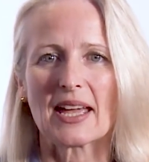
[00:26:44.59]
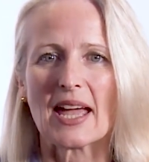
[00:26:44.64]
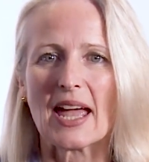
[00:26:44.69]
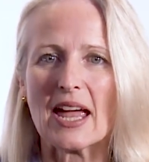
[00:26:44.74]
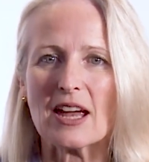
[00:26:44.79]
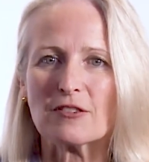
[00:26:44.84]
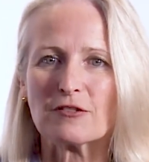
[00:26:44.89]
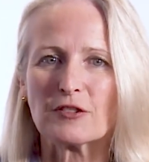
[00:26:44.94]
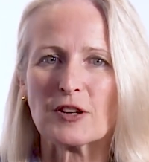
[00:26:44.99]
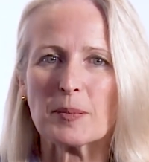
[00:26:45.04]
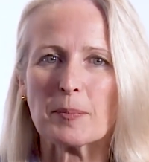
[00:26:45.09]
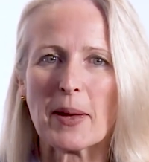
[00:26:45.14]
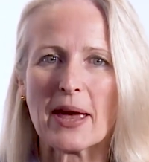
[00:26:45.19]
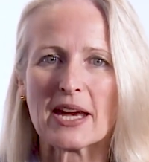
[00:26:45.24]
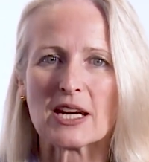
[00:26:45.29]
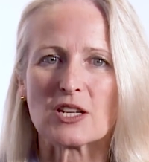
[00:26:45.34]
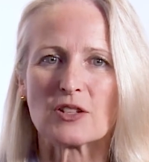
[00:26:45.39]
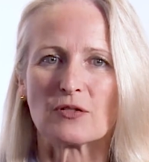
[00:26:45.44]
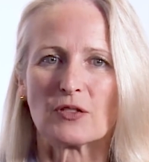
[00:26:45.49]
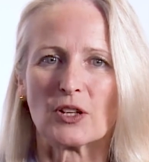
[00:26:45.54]
every
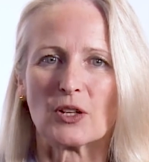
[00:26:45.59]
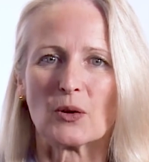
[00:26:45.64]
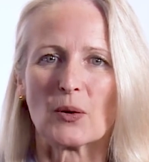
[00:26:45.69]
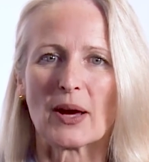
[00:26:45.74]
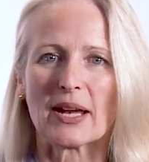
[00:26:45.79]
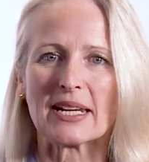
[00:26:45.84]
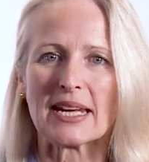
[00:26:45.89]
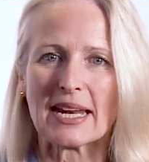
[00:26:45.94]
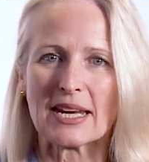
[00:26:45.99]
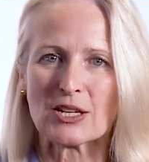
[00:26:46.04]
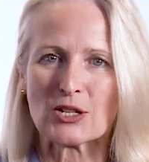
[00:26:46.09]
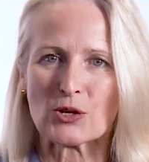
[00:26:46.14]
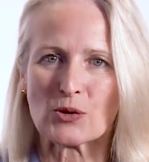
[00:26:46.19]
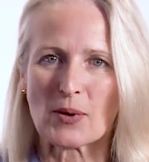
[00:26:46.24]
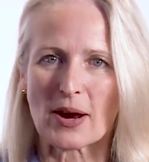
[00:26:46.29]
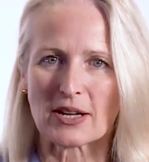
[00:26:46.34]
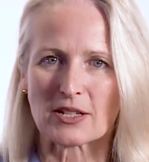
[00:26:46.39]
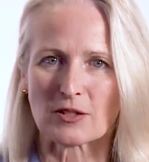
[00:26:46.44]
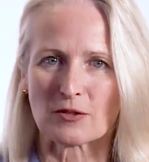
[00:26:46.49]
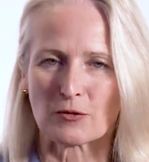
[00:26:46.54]
page view and
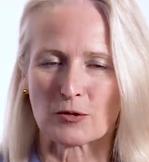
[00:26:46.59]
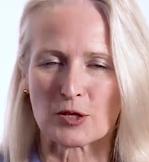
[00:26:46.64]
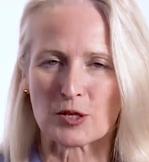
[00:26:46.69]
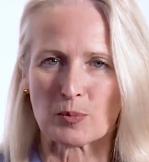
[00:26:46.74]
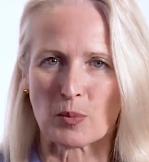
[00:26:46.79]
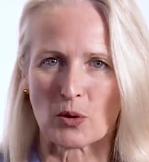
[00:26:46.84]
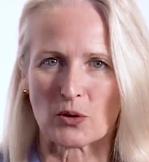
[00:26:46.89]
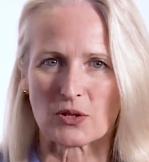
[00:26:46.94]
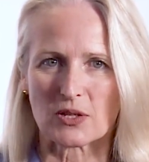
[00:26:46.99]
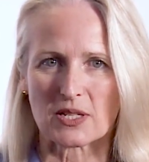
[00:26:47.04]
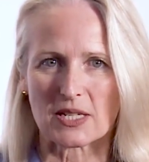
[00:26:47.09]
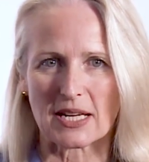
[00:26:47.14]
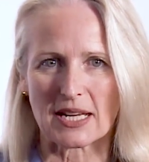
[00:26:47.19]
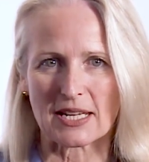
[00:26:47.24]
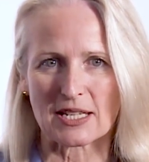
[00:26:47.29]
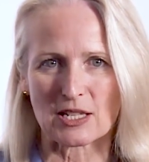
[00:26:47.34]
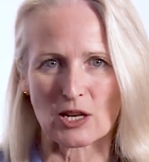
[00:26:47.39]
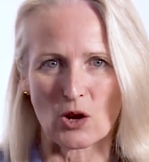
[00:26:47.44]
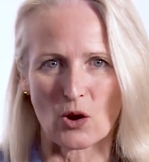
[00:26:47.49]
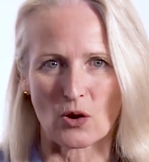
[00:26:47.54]
interactive response
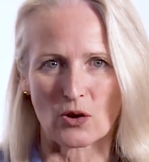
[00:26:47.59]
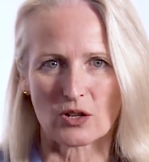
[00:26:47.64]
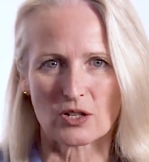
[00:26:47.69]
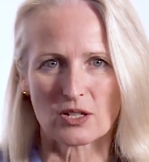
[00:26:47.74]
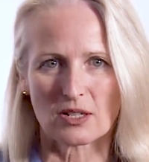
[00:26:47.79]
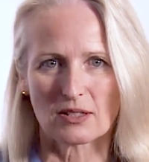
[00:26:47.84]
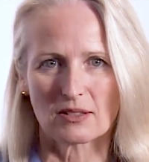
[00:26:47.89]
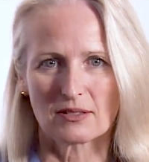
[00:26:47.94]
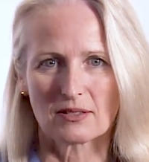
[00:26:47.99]
is logged.